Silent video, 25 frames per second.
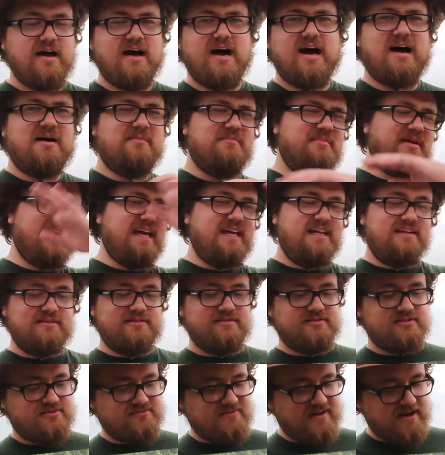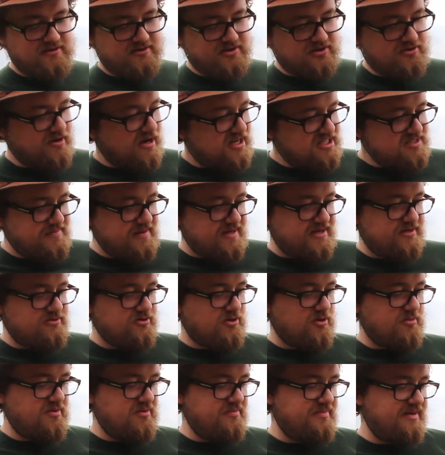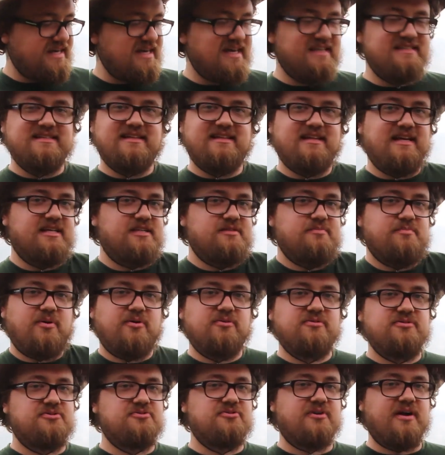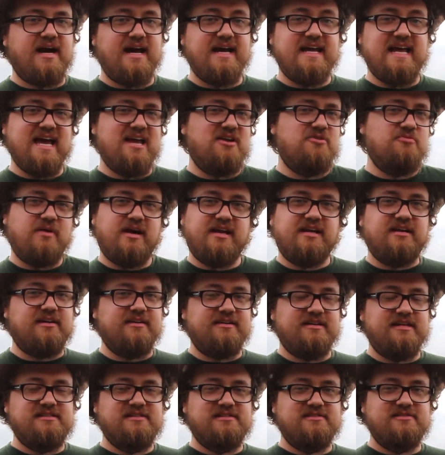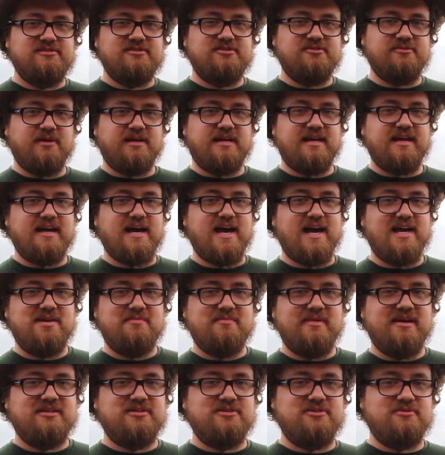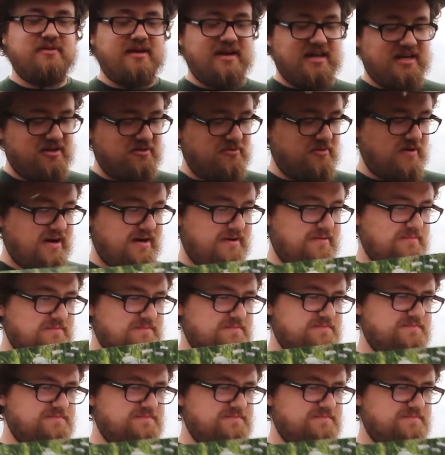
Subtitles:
It's found across Manitoba because it likes both dry and wet conditions, so it can kind of make do anywhere.